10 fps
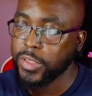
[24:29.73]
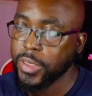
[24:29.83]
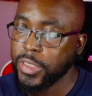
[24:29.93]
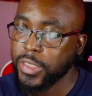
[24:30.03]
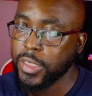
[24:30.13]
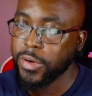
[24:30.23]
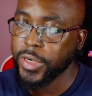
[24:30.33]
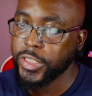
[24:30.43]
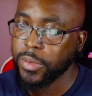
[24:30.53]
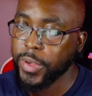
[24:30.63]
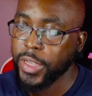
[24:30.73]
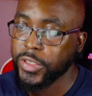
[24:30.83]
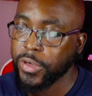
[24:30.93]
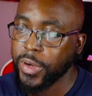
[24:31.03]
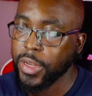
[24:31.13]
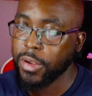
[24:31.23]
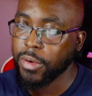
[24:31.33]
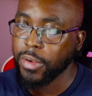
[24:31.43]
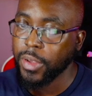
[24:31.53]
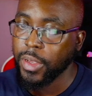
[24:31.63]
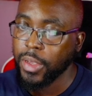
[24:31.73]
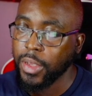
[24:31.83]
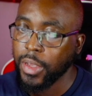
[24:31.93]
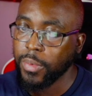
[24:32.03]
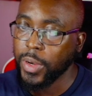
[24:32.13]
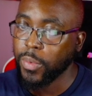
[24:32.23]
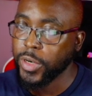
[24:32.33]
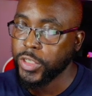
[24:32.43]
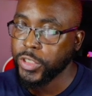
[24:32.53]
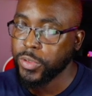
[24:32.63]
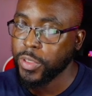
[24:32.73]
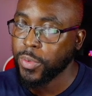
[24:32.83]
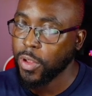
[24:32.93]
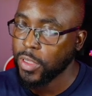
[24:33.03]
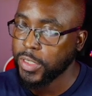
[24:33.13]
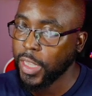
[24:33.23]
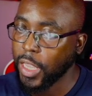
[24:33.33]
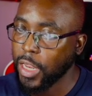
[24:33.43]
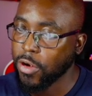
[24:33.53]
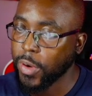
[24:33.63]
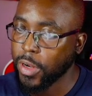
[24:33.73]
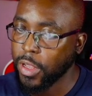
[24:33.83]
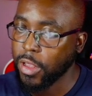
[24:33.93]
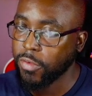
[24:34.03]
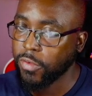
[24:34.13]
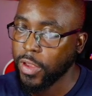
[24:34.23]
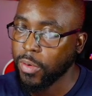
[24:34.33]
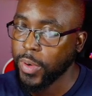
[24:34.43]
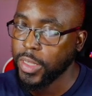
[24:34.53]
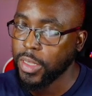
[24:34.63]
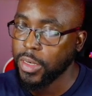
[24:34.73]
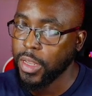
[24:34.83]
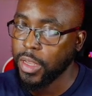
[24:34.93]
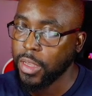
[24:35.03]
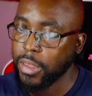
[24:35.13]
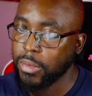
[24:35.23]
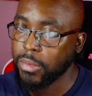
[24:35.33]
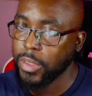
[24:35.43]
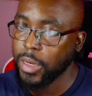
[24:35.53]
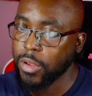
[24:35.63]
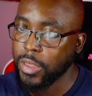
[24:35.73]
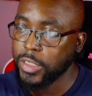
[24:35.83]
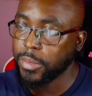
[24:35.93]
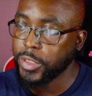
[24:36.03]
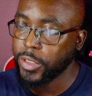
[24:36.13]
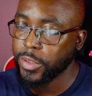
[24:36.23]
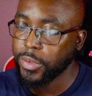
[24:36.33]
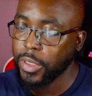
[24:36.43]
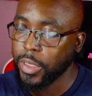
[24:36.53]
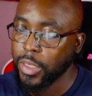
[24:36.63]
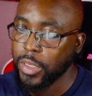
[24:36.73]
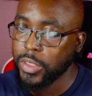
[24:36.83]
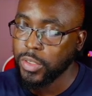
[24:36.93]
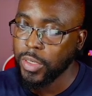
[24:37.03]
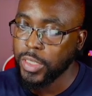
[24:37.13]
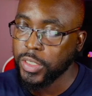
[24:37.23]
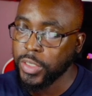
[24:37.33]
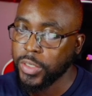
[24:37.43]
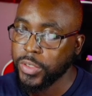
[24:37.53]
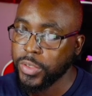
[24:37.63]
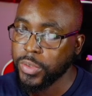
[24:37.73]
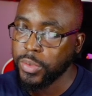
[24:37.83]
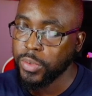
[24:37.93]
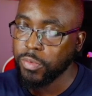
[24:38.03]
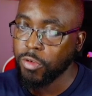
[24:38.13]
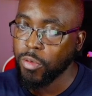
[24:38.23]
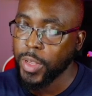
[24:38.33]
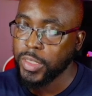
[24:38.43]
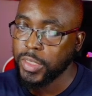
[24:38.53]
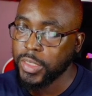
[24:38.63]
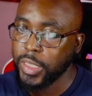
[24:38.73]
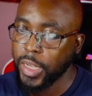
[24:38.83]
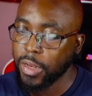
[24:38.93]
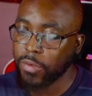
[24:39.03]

So this is the question we're answering here. What were the Jews in Paul's day ignorant of and what did they did it cause them to do? So let's go to Romans 10